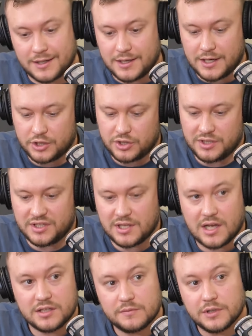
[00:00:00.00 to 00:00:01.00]
can actually
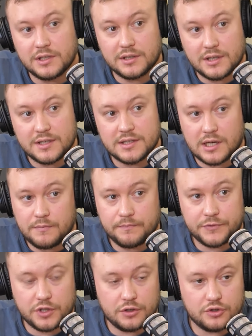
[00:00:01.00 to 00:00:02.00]
start splitting these up
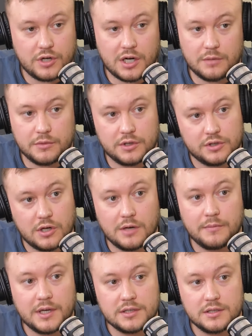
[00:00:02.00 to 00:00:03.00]
so you can track them on a
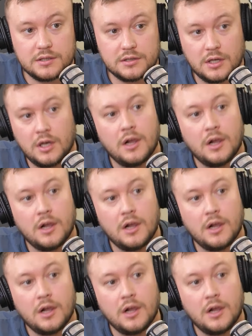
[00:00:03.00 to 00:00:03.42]
time basis,